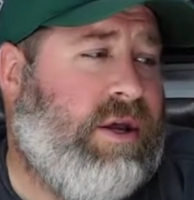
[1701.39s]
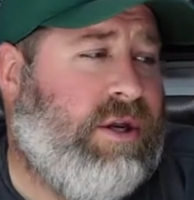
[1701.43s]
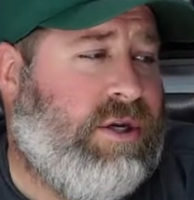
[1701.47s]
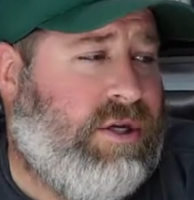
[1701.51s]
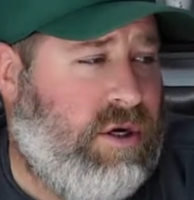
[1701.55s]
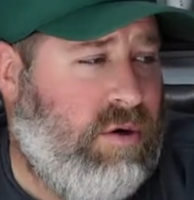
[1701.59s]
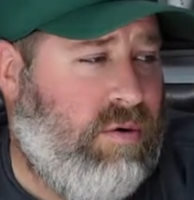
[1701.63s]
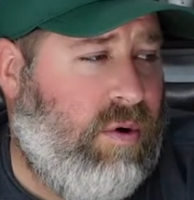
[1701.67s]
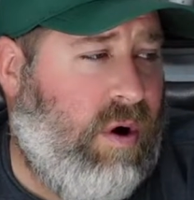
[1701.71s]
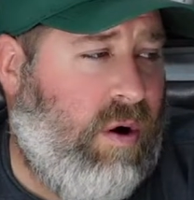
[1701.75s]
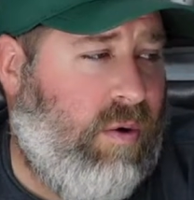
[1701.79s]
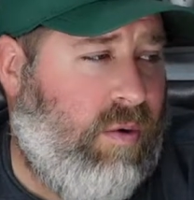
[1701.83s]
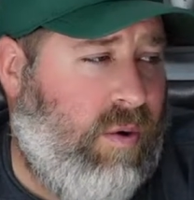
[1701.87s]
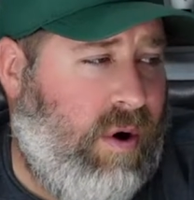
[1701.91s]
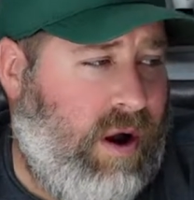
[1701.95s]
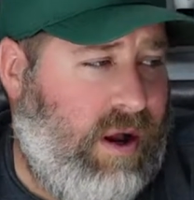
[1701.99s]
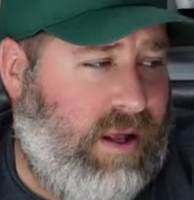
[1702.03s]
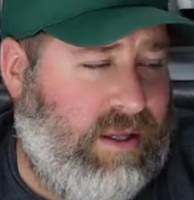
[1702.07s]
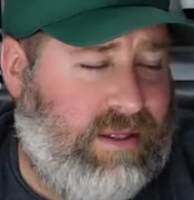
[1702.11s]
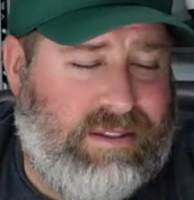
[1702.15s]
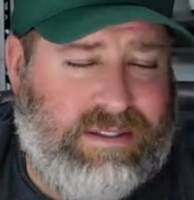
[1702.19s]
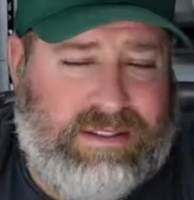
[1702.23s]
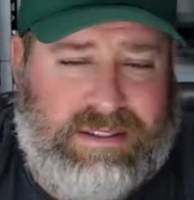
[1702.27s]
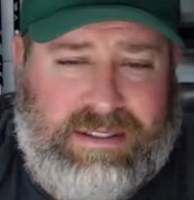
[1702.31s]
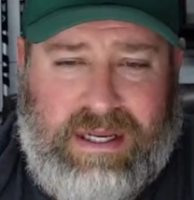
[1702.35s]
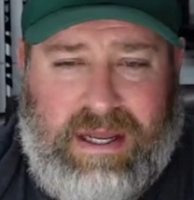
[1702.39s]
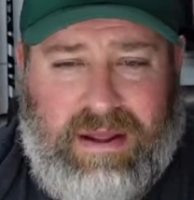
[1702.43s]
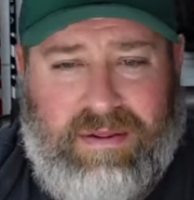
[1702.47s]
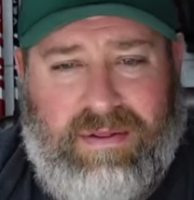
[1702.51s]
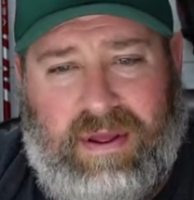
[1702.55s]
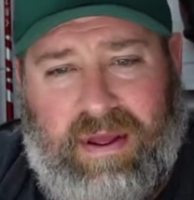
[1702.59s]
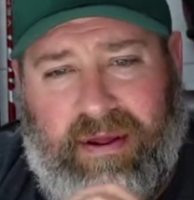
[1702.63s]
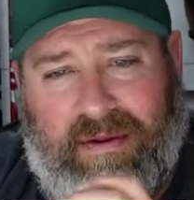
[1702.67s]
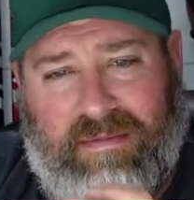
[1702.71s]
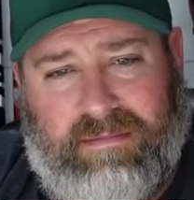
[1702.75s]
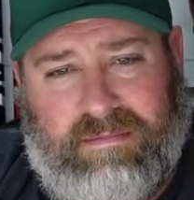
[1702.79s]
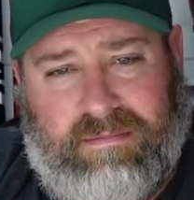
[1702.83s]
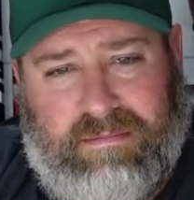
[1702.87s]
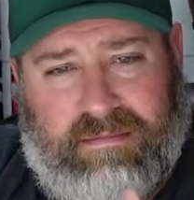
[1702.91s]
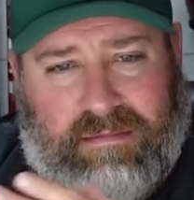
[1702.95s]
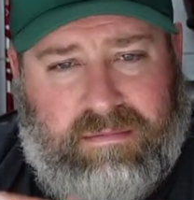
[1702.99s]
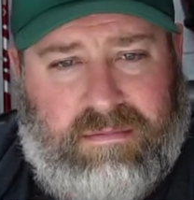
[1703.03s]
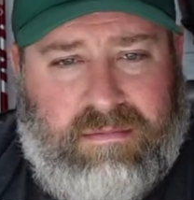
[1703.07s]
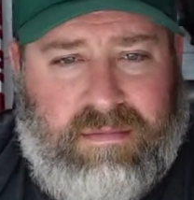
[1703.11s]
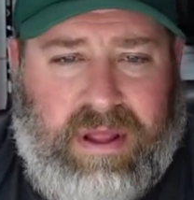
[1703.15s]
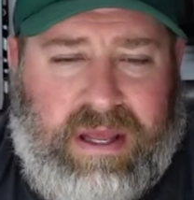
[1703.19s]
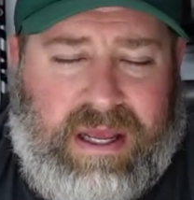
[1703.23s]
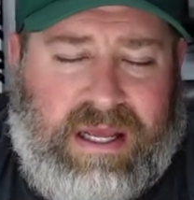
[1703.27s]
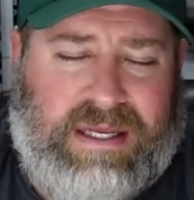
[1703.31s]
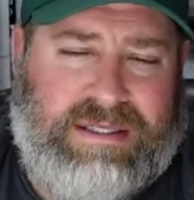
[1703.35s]
201s, and then,
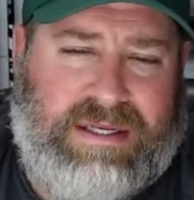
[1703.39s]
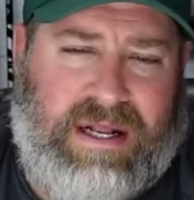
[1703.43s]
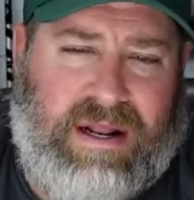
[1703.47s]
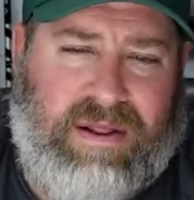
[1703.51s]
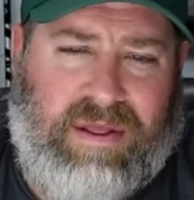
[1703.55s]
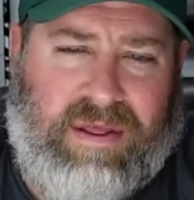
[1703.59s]
like I said,